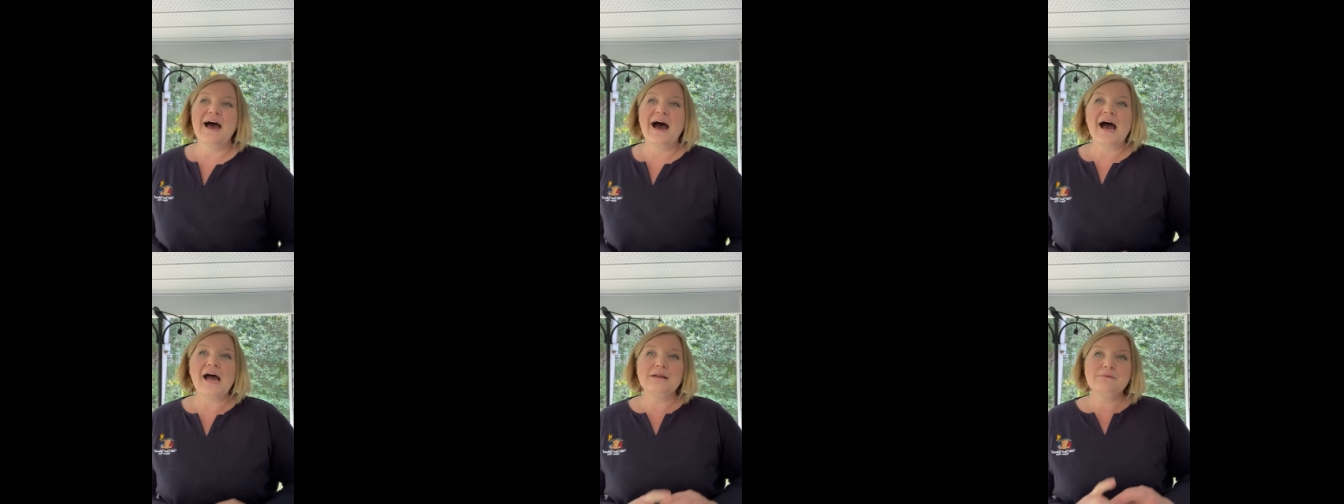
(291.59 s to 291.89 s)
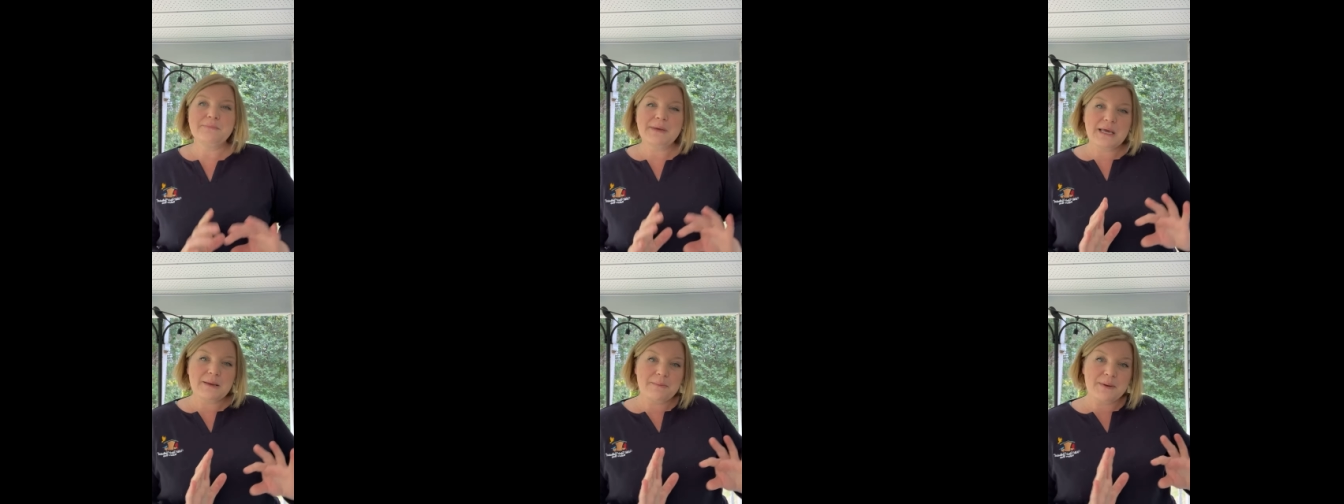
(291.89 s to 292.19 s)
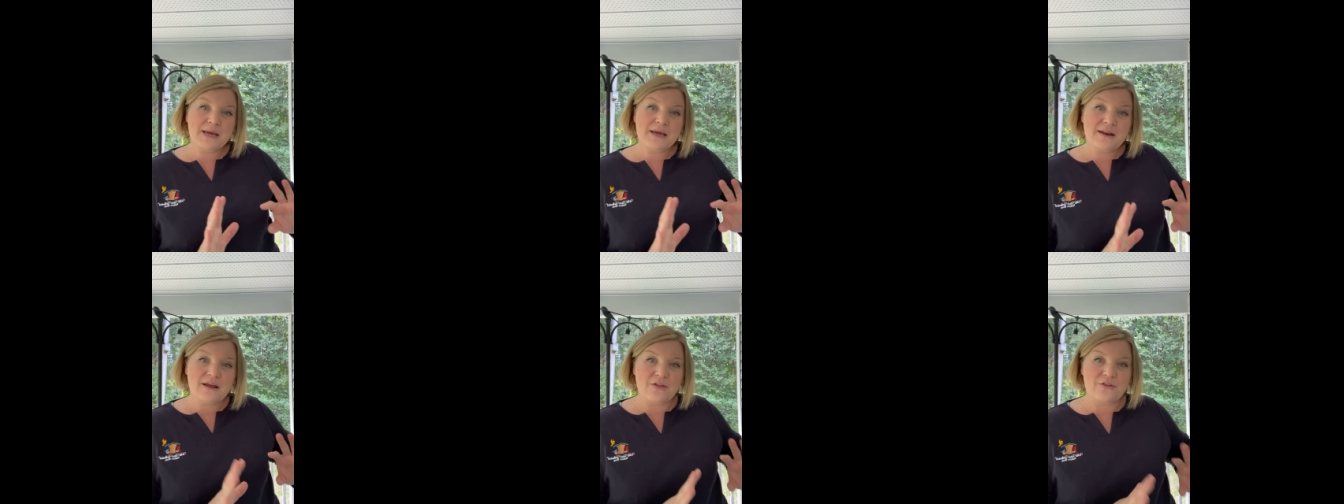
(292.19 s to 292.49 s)
and
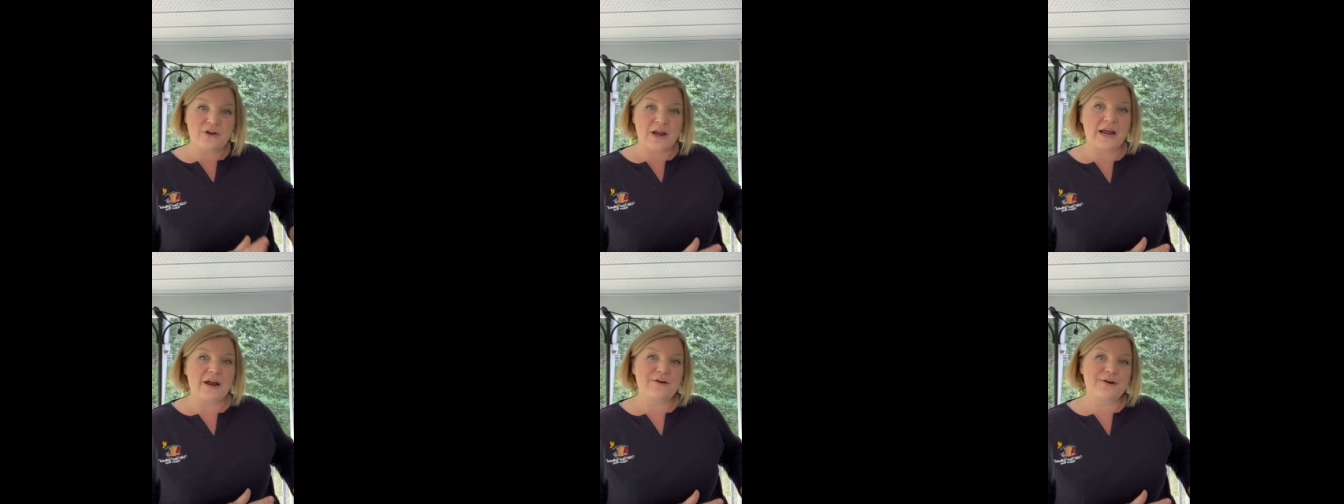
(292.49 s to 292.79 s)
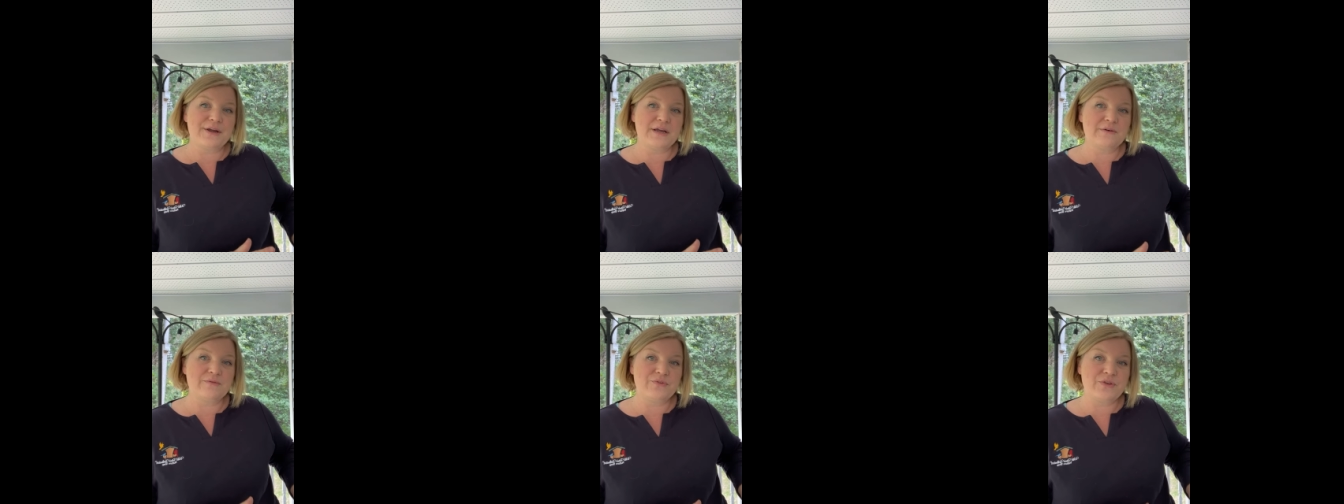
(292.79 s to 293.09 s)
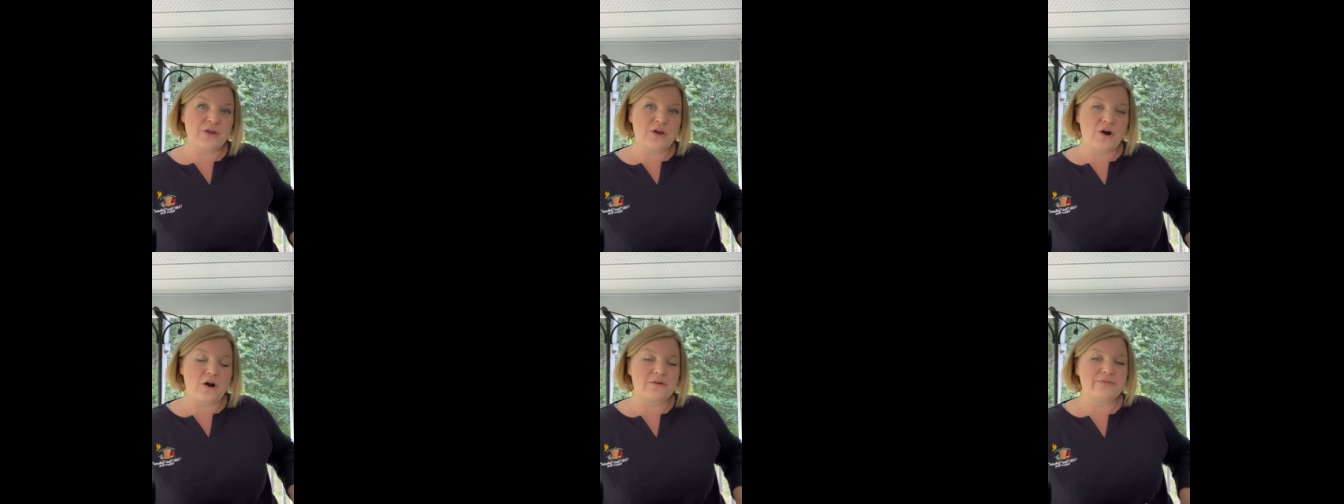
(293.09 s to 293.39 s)
maybe another area of
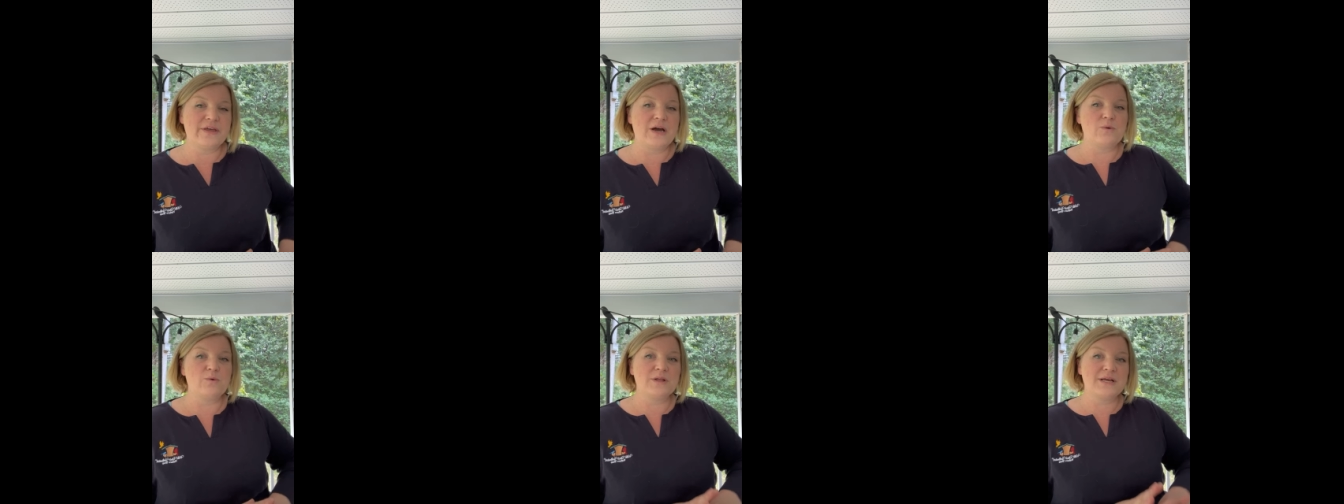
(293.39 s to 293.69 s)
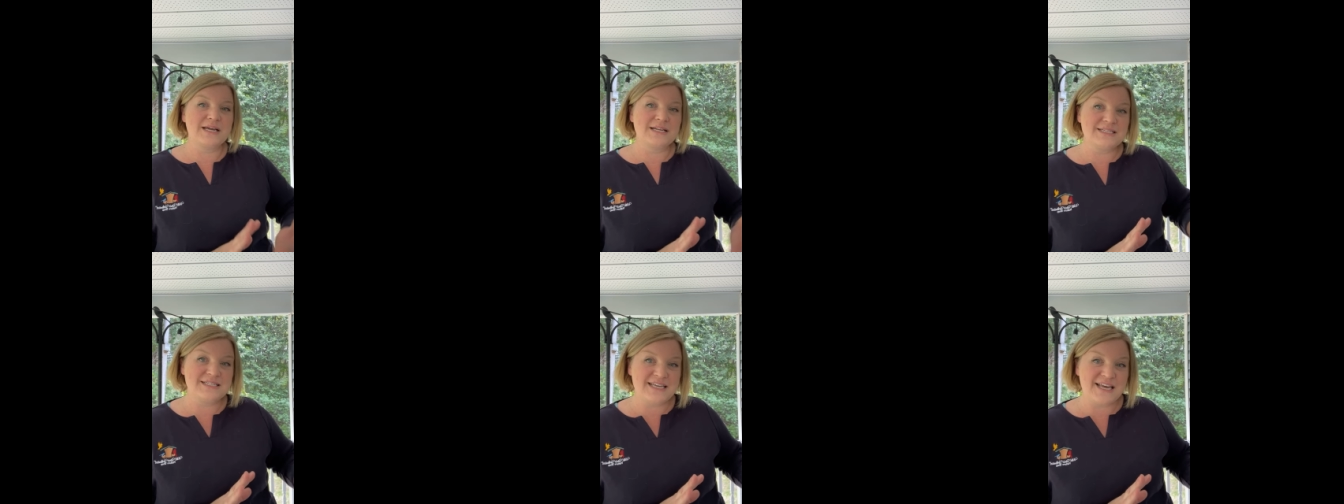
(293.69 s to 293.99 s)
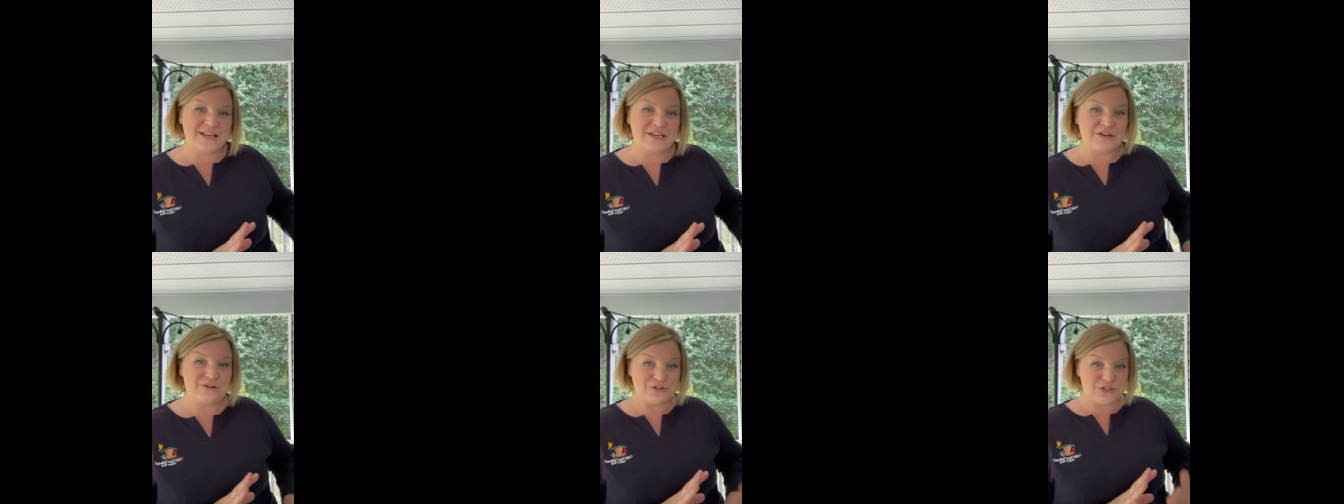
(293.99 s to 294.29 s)
the yard that will
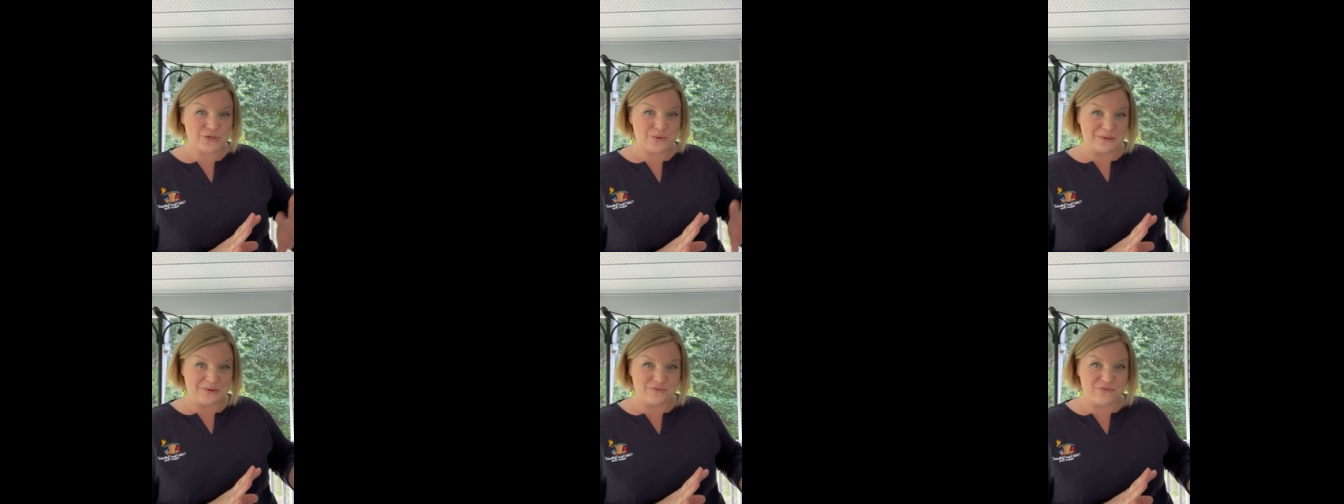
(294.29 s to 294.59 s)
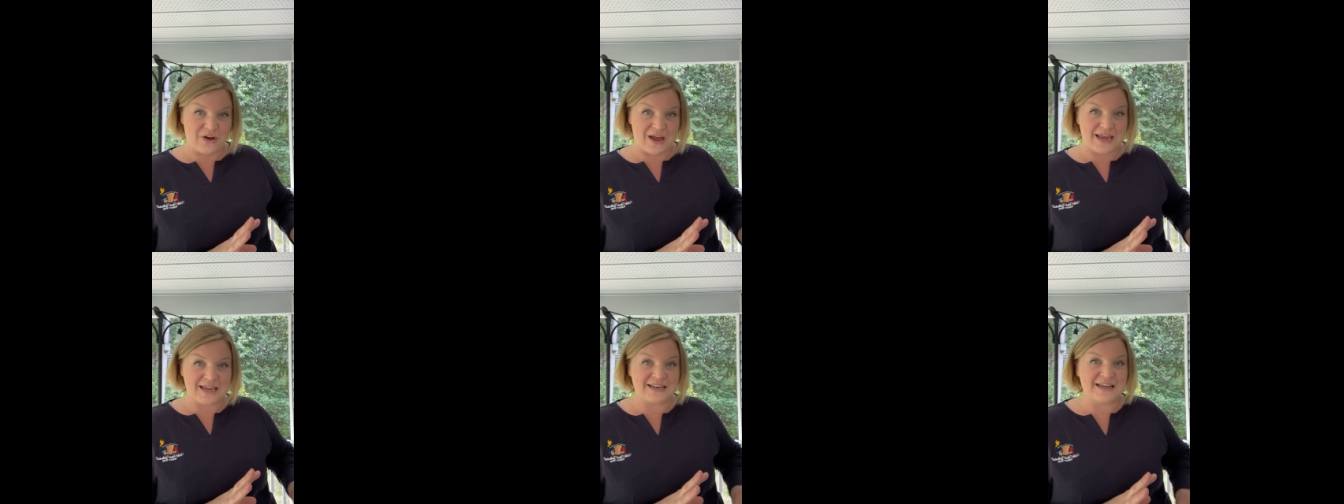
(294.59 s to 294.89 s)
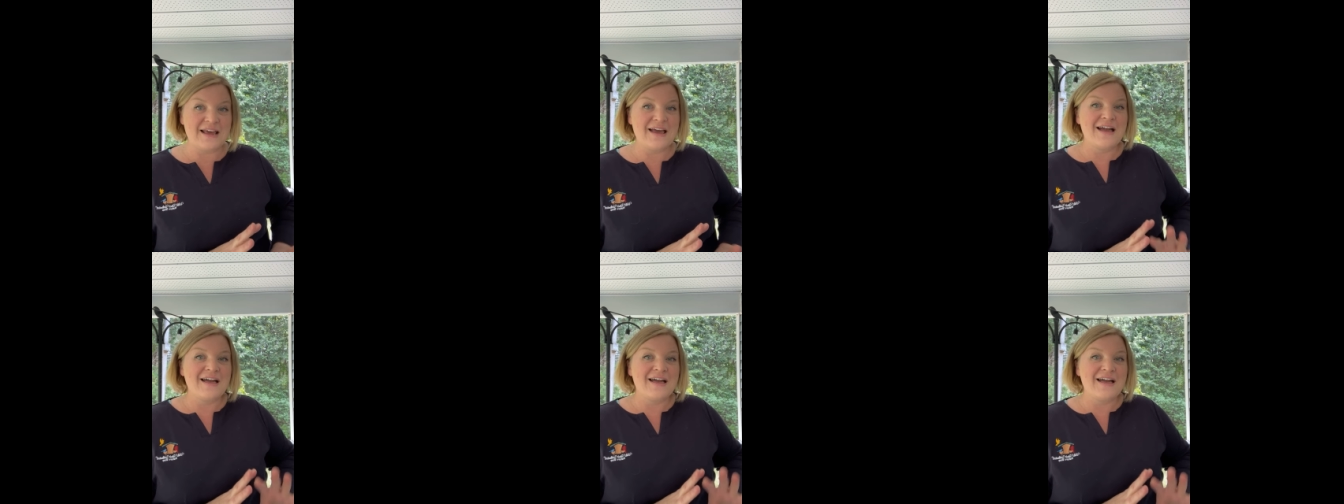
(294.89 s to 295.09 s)
continue to invite